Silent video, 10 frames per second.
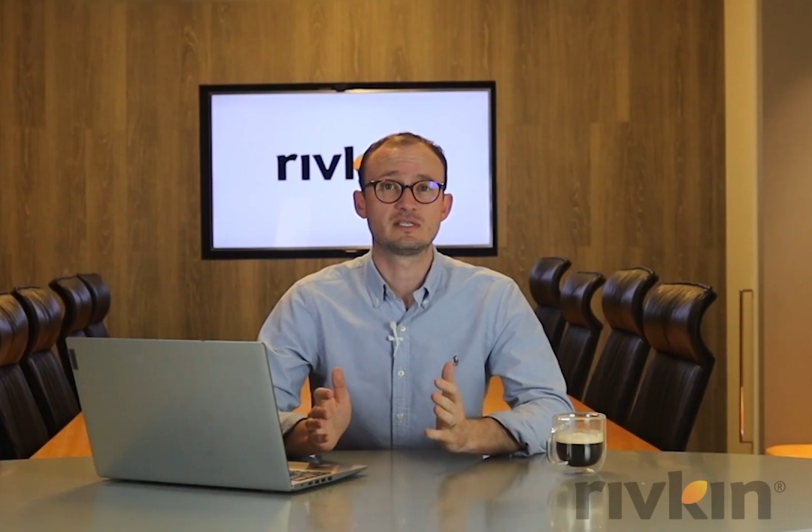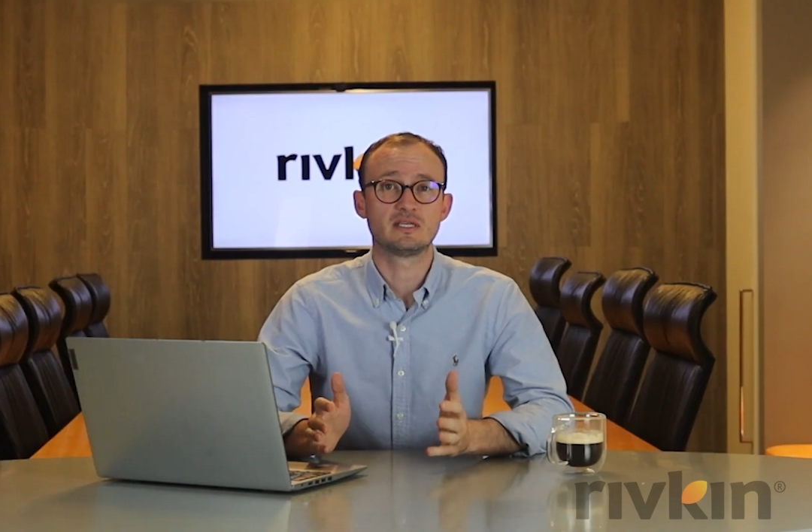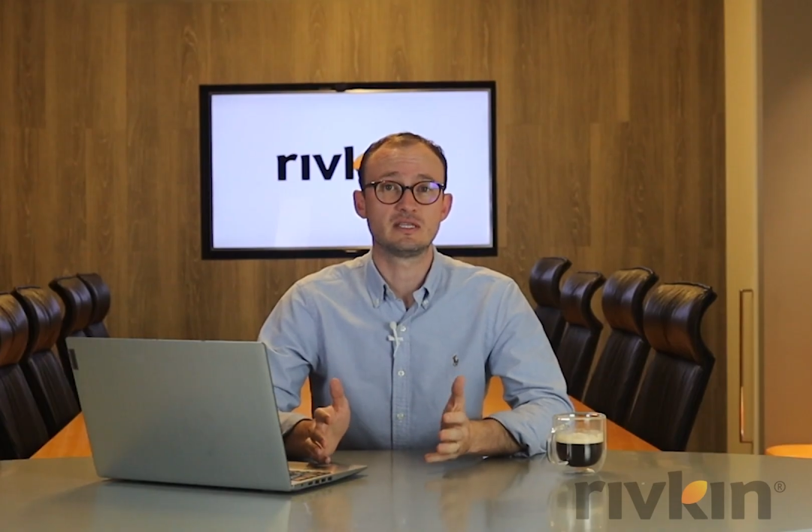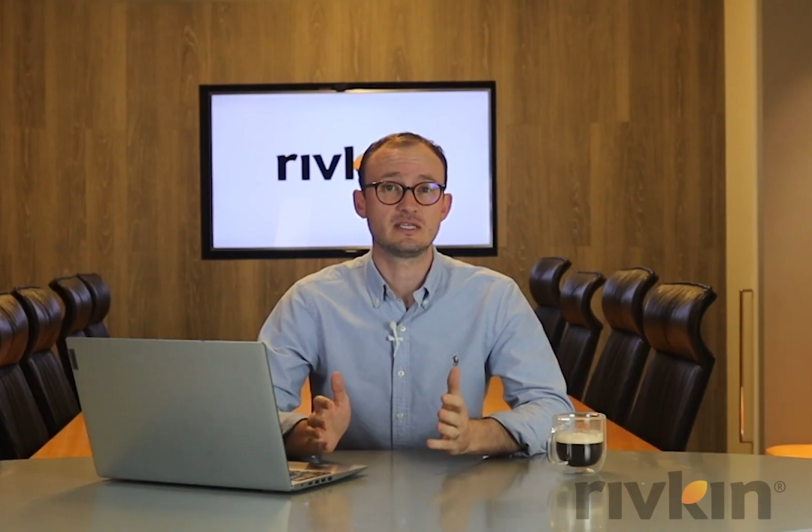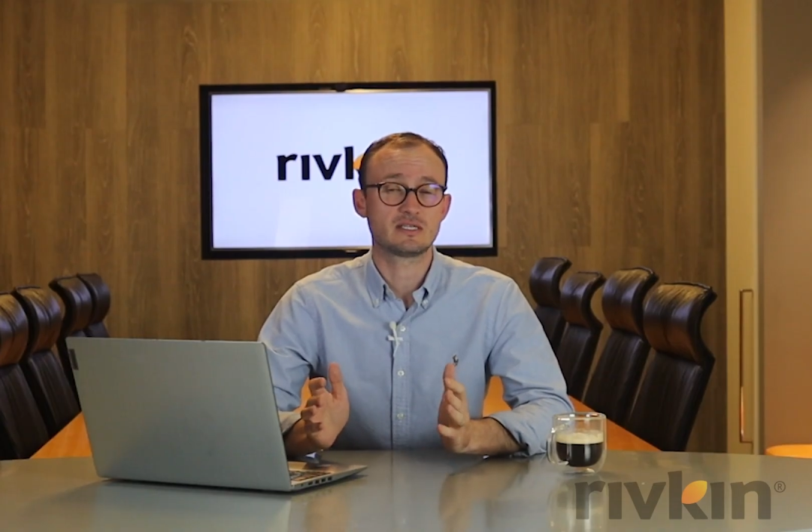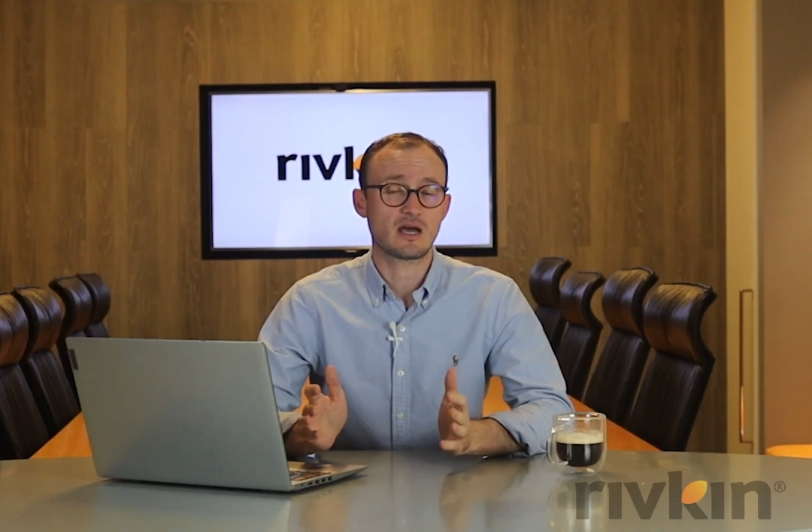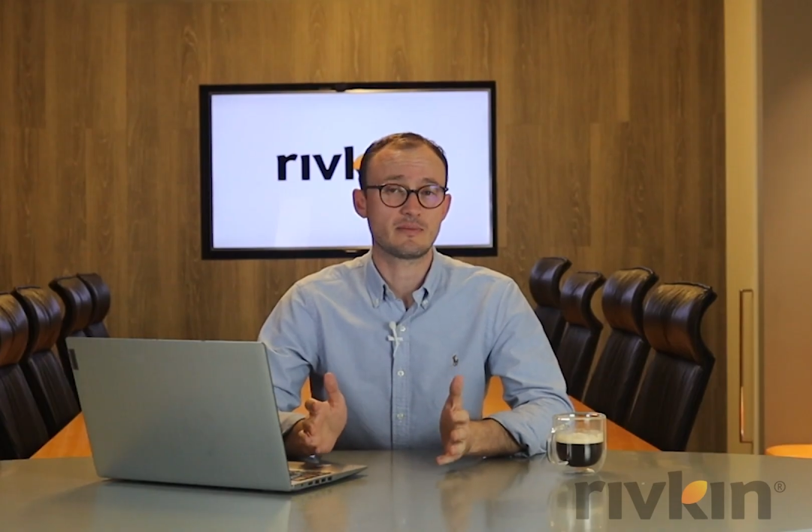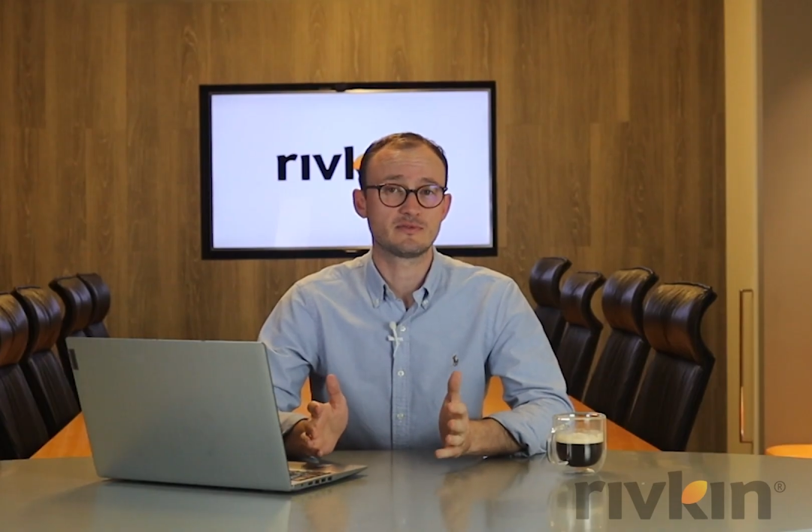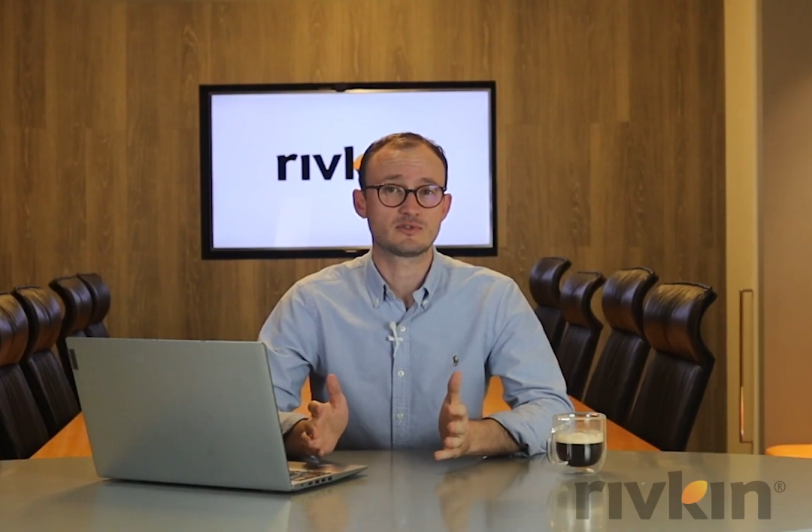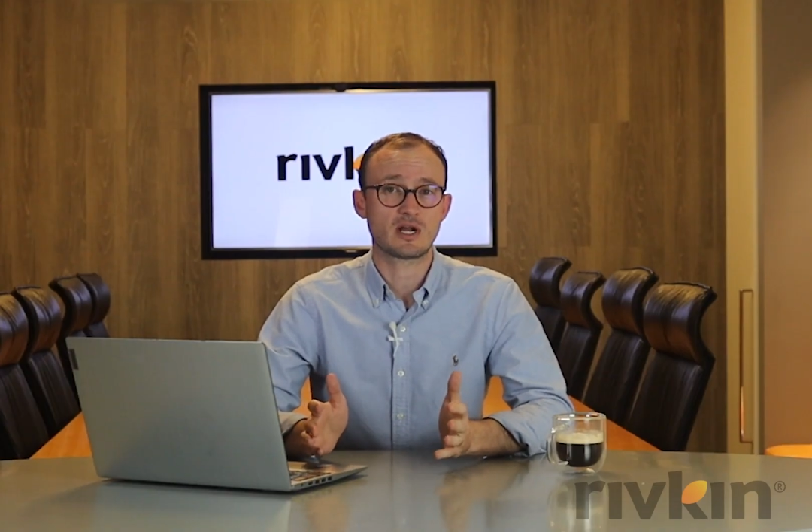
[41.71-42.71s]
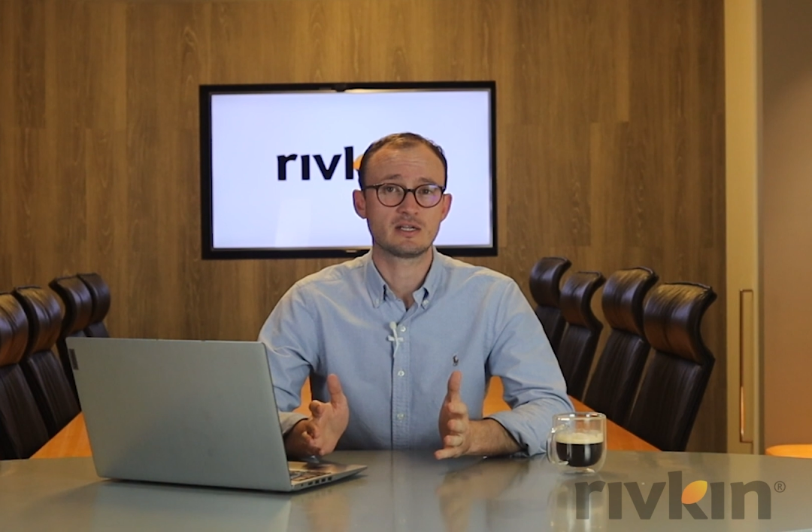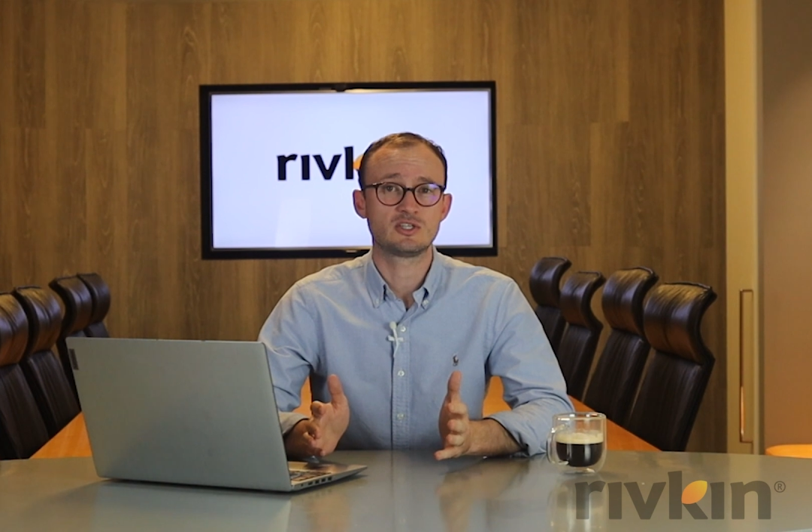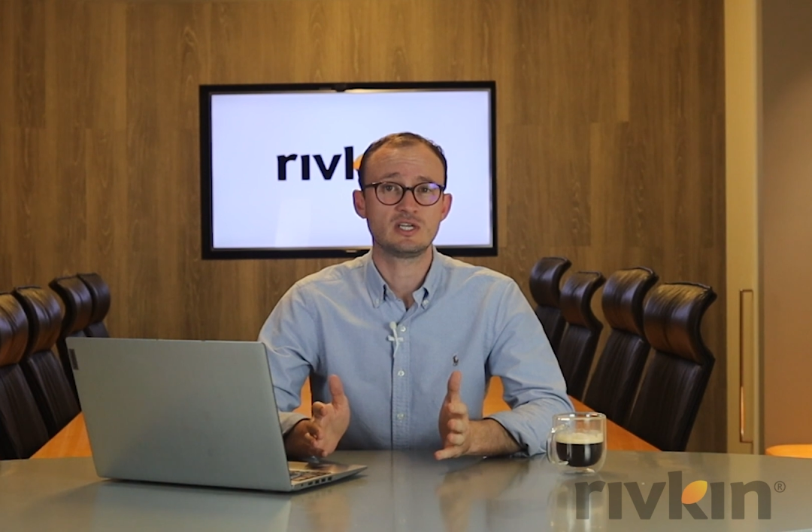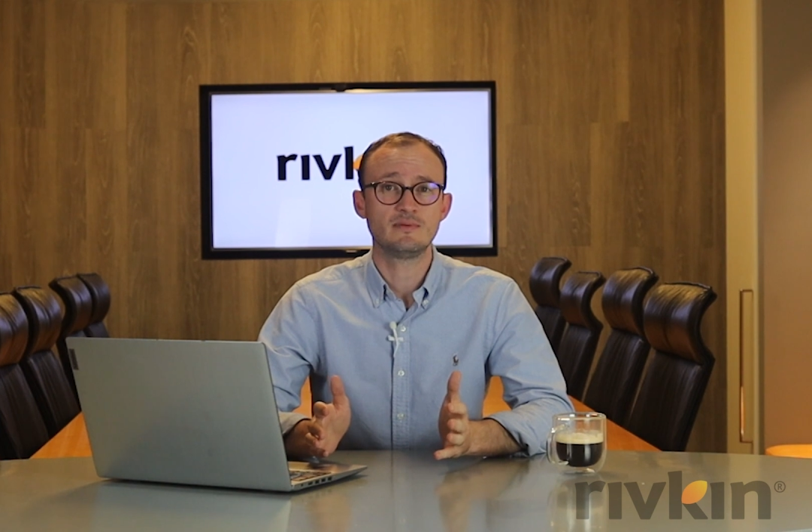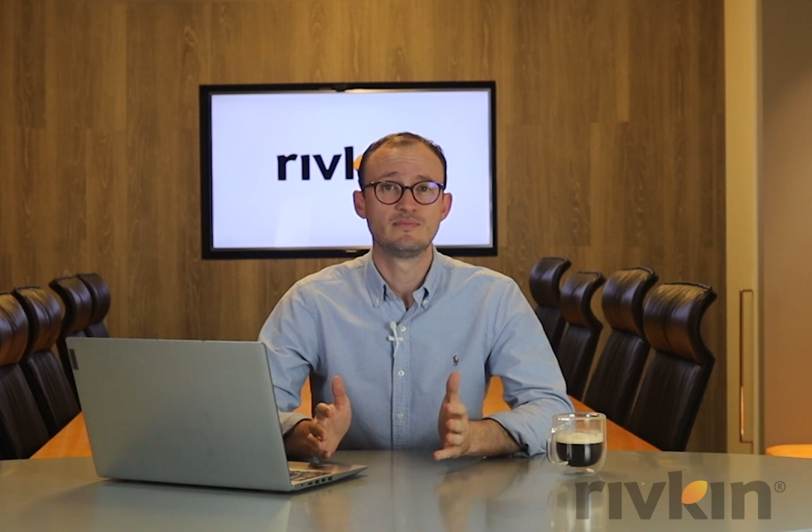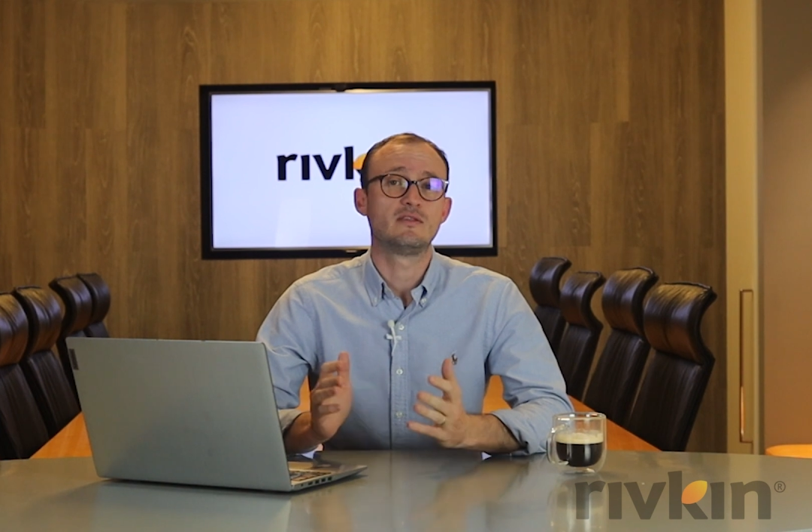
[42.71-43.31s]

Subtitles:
to this type of strategy.